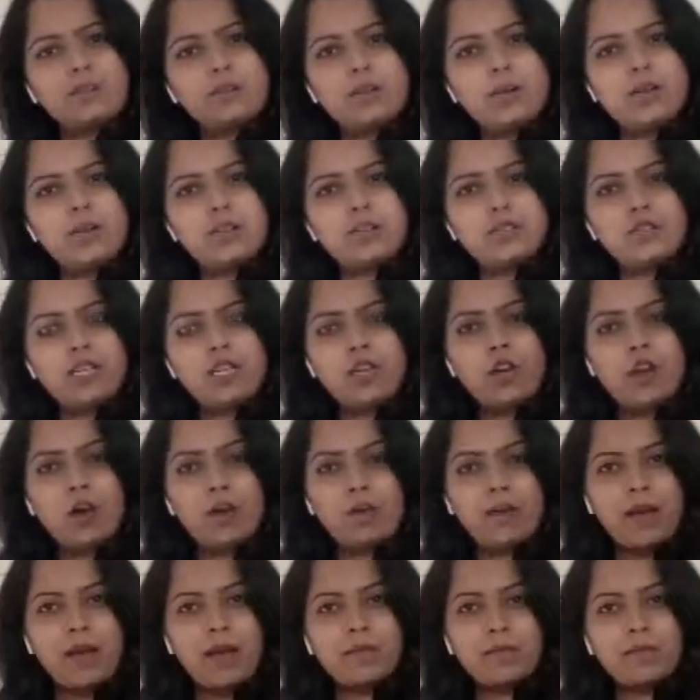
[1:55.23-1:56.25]
personal law,
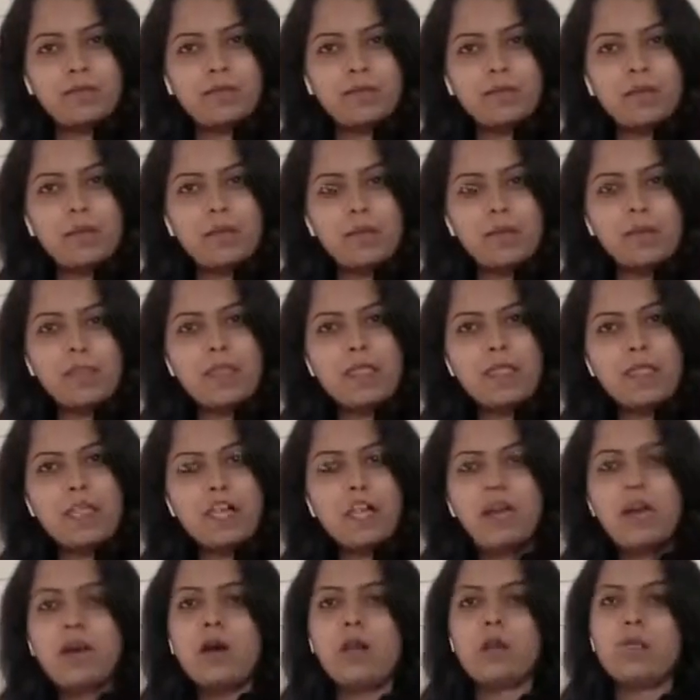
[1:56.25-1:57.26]
ma'am?
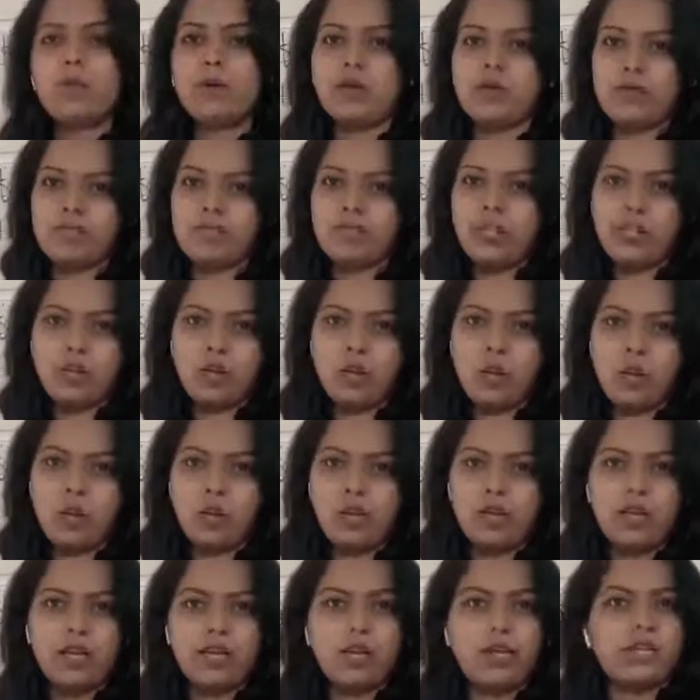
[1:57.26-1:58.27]
Personal law
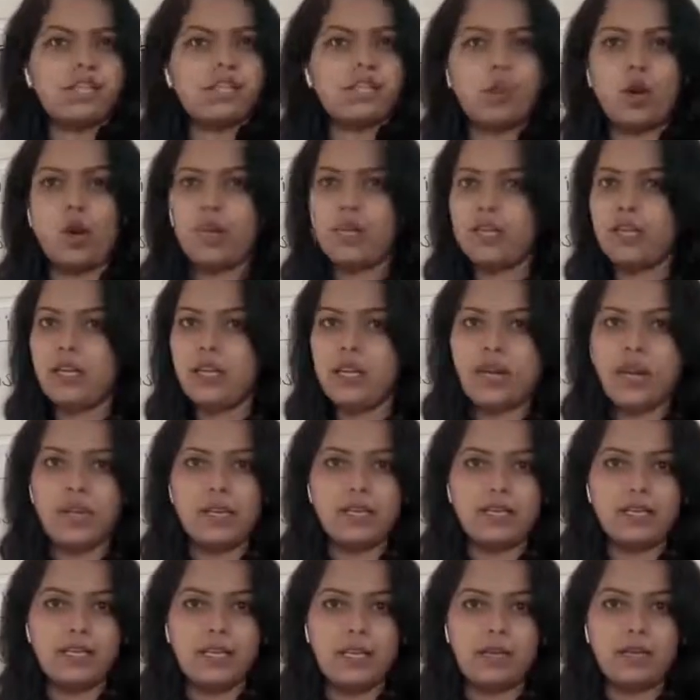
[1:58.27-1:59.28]
is not
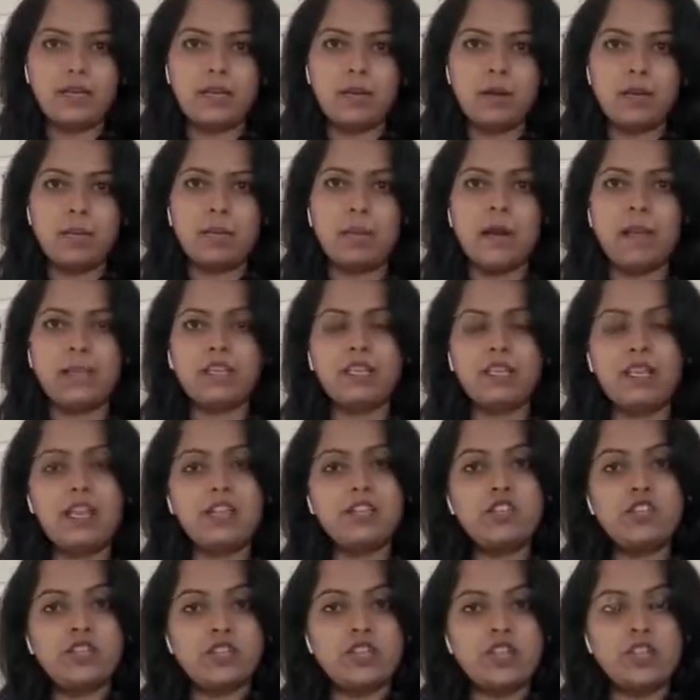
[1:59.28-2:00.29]
enacted by the
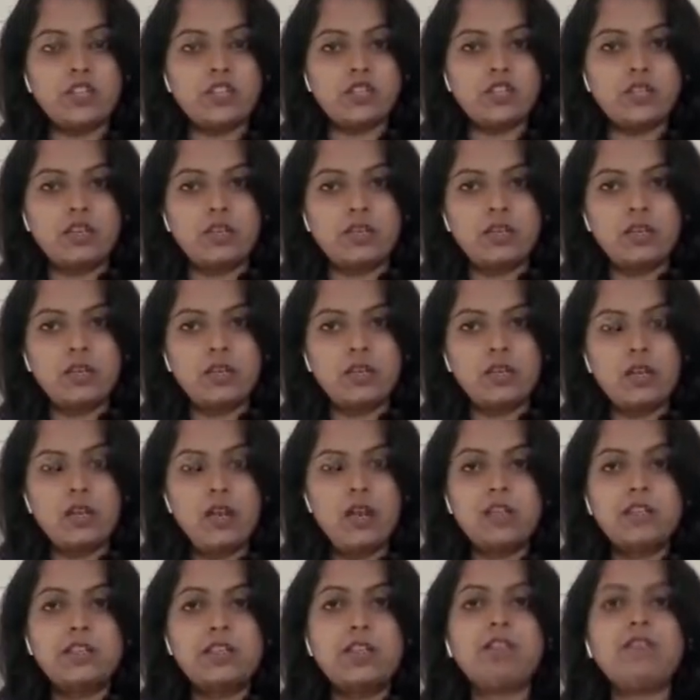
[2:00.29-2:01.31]
legislature.
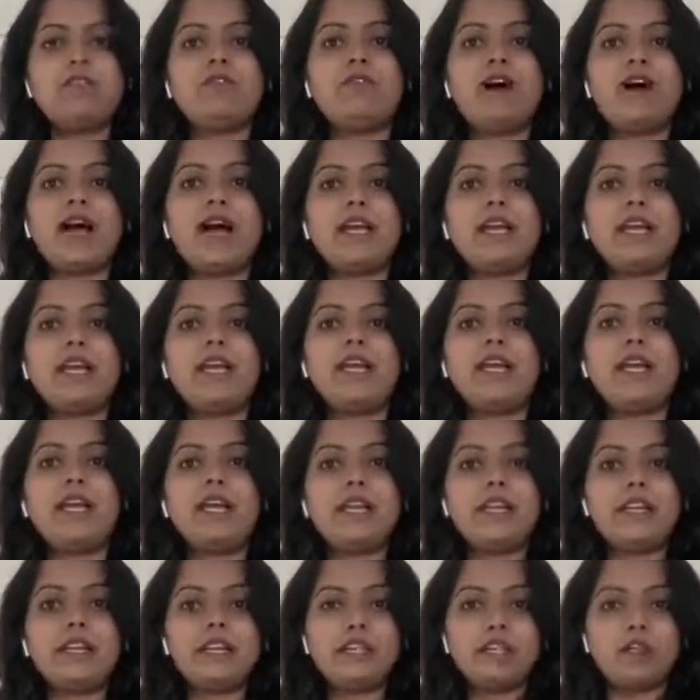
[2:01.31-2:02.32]
Then why it
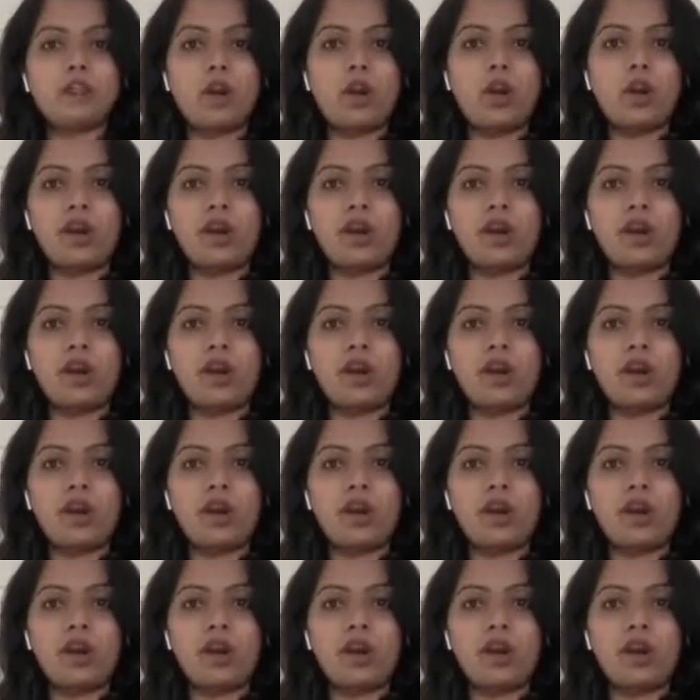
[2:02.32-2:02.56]
is called